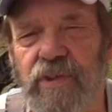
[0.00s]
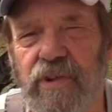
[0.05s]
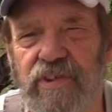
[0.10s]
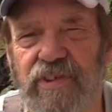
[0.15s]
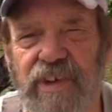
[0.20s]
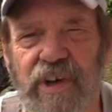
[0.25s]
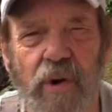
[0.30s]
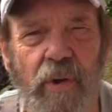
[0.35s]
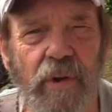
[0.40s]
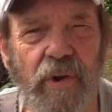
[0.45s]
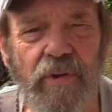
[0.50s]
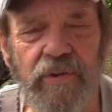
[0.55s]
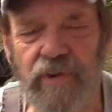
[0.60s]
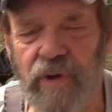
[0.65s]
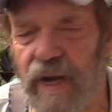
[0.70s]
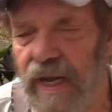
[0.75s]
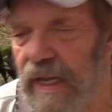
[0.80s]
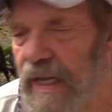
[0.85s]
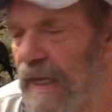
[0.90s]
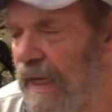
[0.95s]
looks like oil
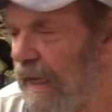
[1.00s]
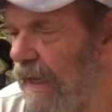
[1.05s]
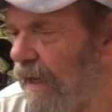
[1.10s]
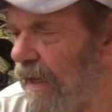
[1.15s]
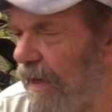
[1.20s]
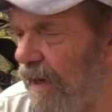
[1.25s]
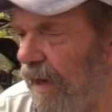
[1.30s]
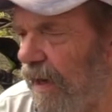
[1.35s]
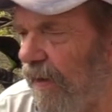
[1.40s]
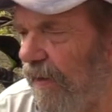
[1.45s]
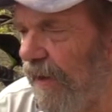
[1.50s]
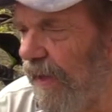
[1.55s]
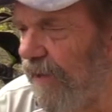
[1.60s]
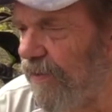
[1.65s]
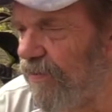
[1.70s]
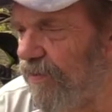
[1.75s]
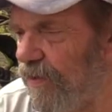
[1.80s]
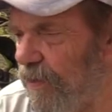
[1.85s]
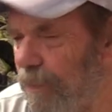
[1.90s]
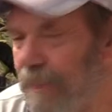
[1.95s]
dry,
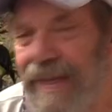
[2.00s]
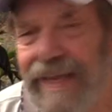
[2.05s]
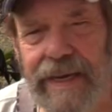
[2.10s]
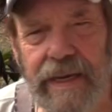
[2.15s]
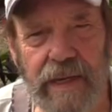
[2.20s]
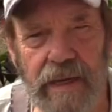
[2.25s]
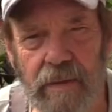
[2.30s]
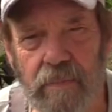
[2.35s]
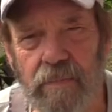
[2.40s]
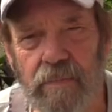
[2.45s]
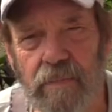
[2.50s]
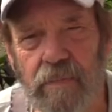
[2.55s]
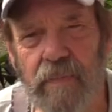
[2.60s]
as the medium